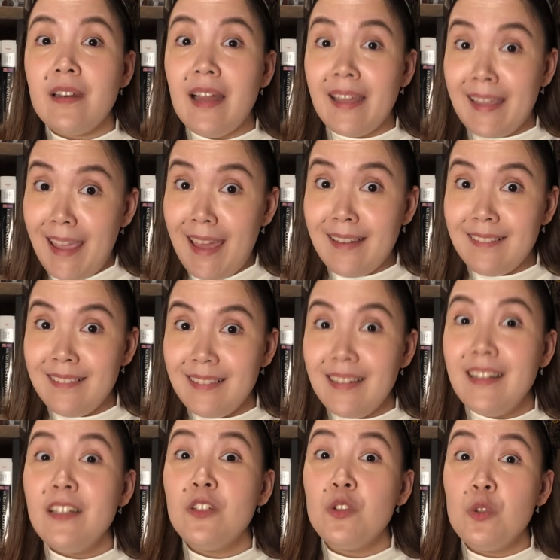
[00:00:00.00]
again,
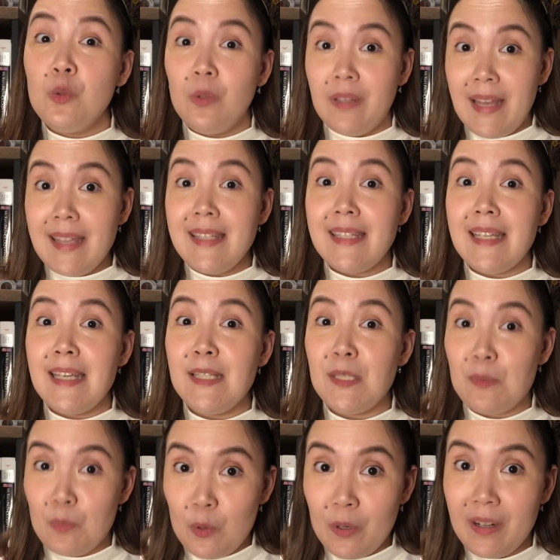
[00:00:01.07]
do less is
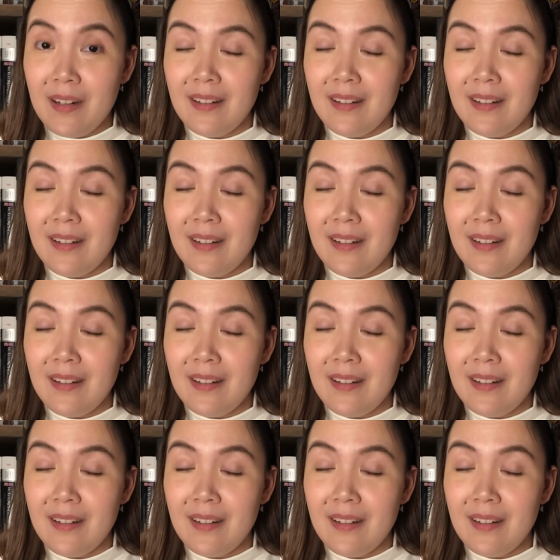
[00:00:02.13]
more.